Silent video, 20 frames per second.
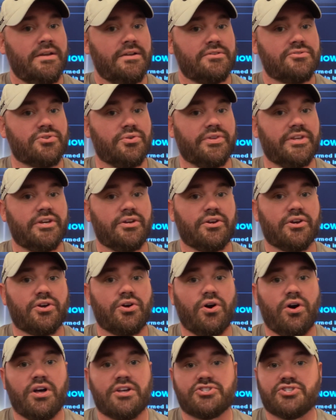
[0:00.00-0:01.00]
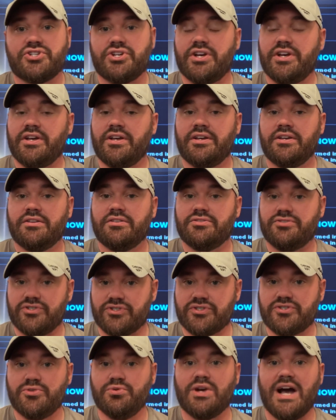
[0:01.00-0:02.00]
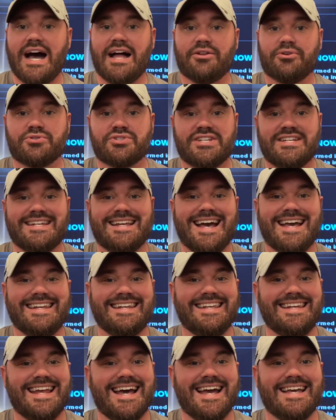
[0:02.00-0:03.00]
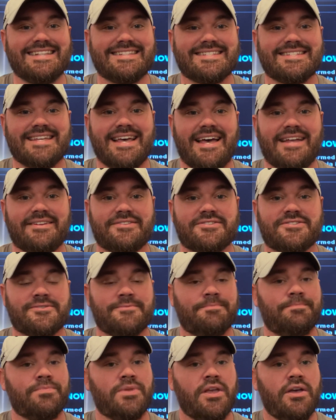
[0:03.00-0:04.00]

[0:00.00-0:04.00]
it's only going to cost you just $2.99.